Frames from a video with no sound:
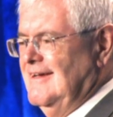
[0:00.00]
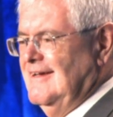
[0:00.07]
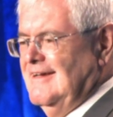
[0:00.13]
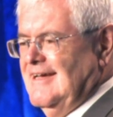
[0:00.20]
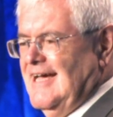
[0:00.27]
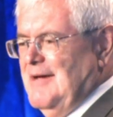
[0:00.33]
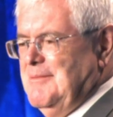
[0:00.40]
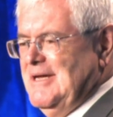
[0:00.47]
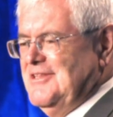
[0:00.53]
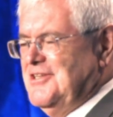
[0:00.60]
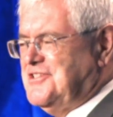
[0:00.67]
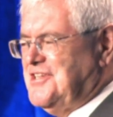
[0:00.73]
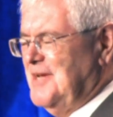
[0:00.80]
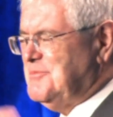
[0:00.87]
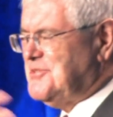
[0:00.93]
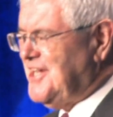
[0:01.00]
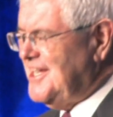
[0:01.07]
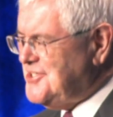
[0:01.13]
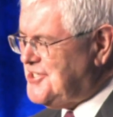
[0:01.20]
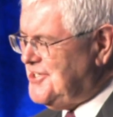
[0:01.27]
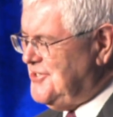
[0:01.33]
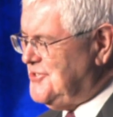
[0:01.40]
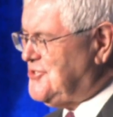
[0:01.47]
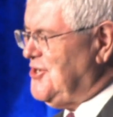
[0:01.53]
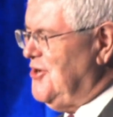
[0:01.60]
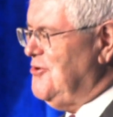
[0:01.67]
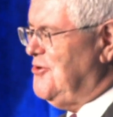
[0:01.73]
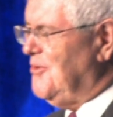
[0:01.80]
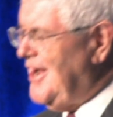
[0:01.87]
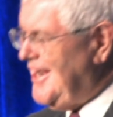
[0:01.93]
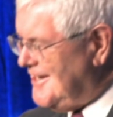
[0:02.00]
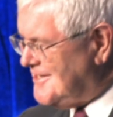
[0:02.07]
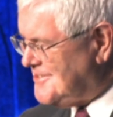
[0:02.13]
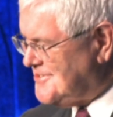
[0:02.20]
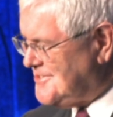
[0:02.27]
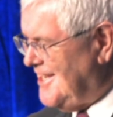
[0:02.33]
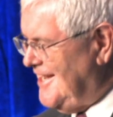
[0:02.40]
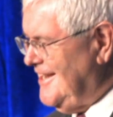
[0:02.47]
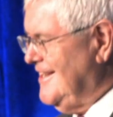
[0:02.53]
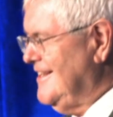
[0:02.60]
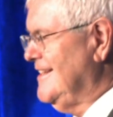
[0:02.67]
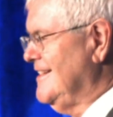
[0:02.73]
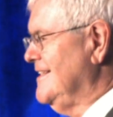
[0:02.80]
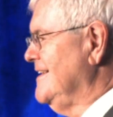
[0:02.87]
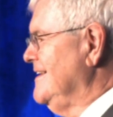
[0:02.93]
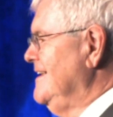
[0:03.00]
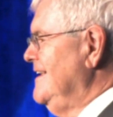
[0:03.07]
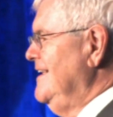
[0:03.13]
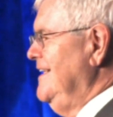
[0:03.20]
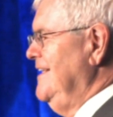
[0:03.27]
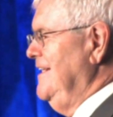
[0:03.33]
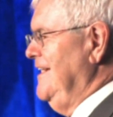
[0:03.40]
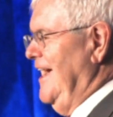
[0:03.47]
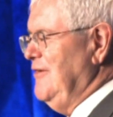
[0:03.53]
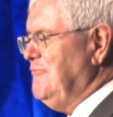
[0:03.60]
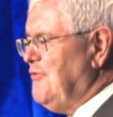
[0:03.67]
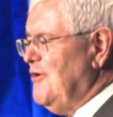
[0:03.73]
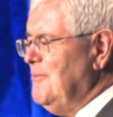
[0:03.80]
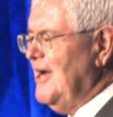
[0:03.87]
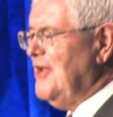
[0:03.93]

I mean, the temptation is so great to say. And for my